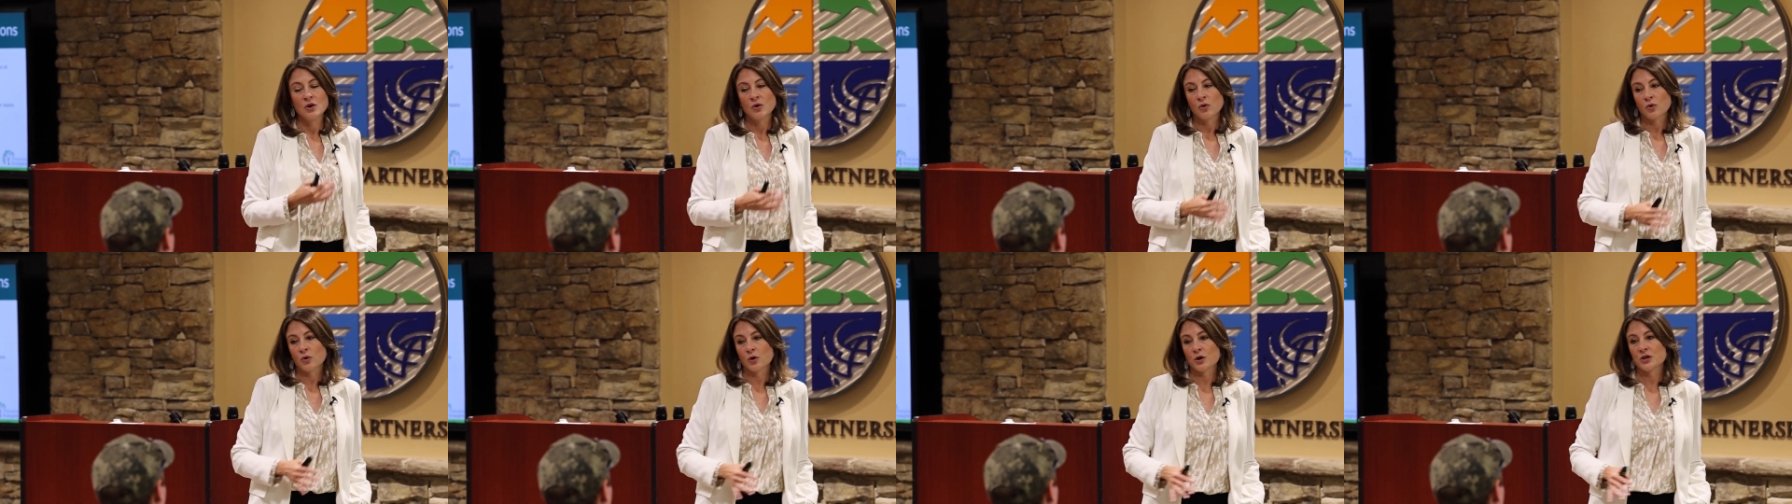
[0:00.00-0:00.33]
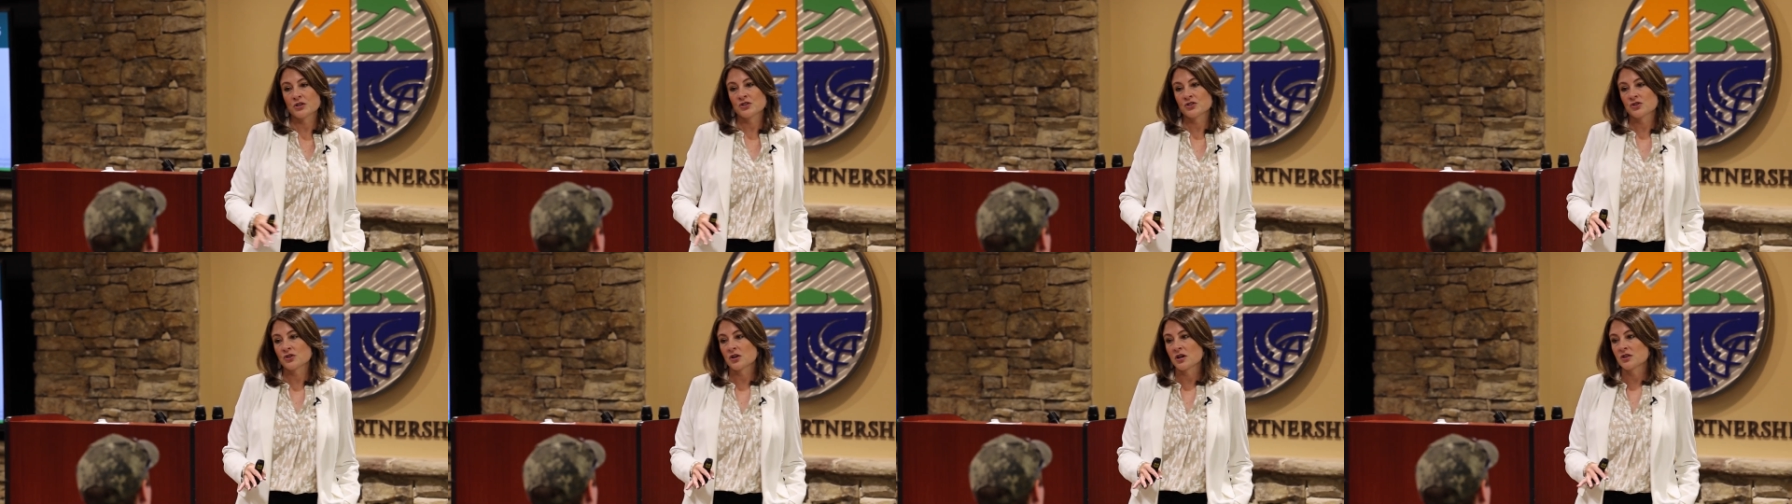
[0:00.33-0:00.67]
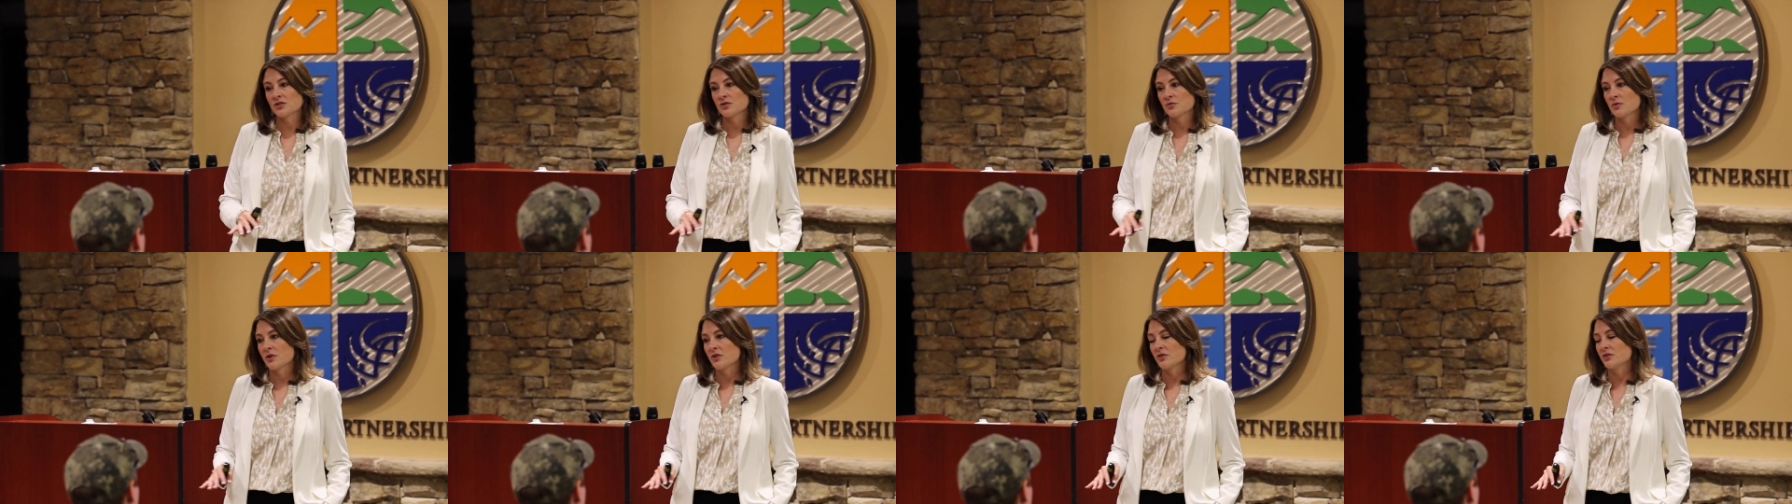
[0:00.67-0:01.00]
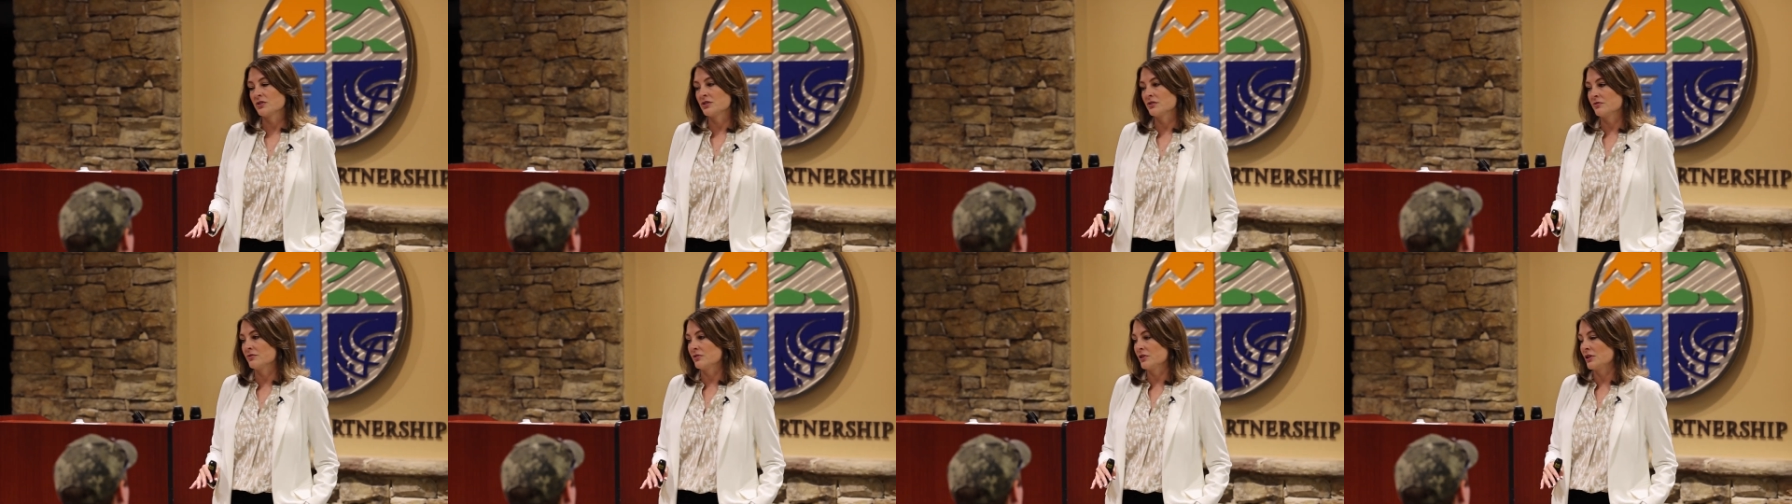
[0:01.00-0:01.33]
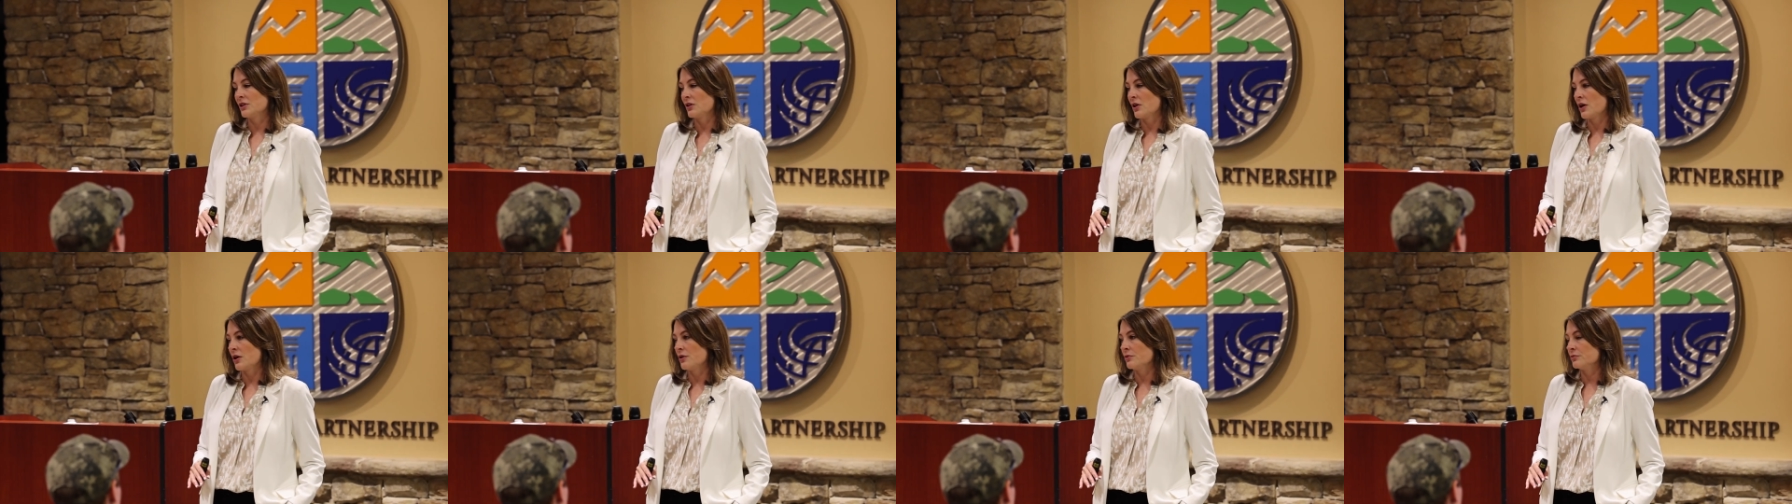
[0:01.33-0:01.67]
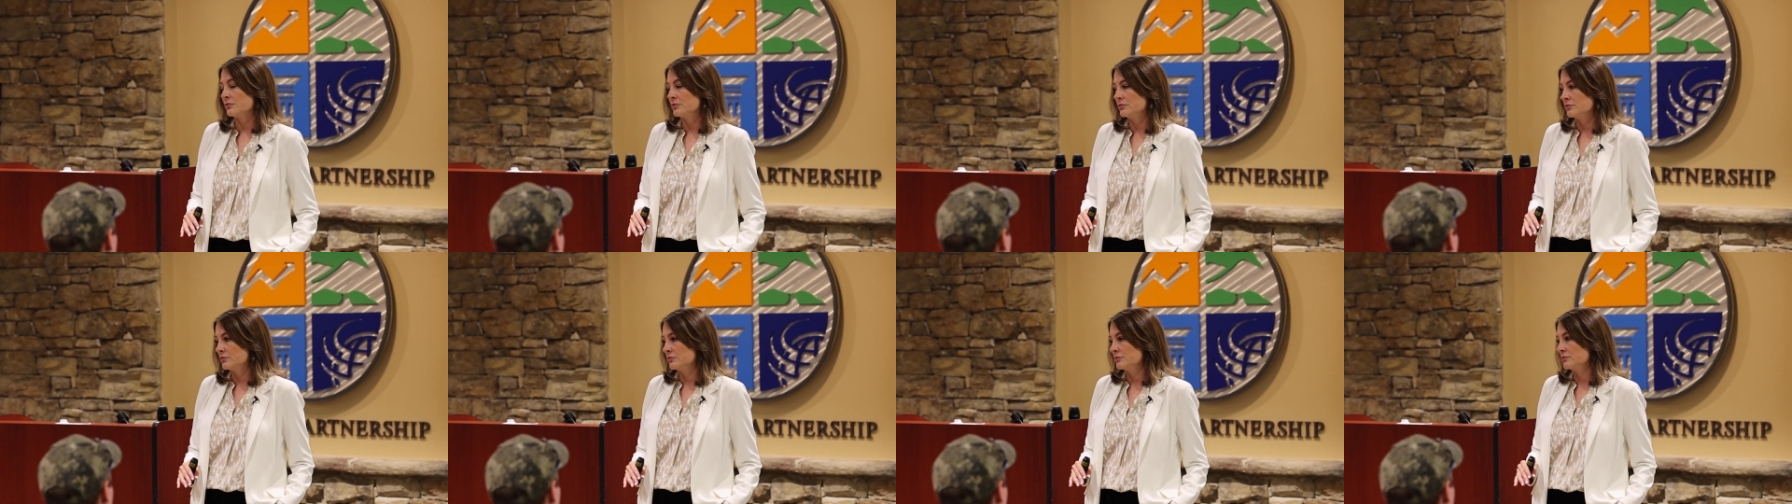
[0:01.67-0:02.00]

or is trust relatively low?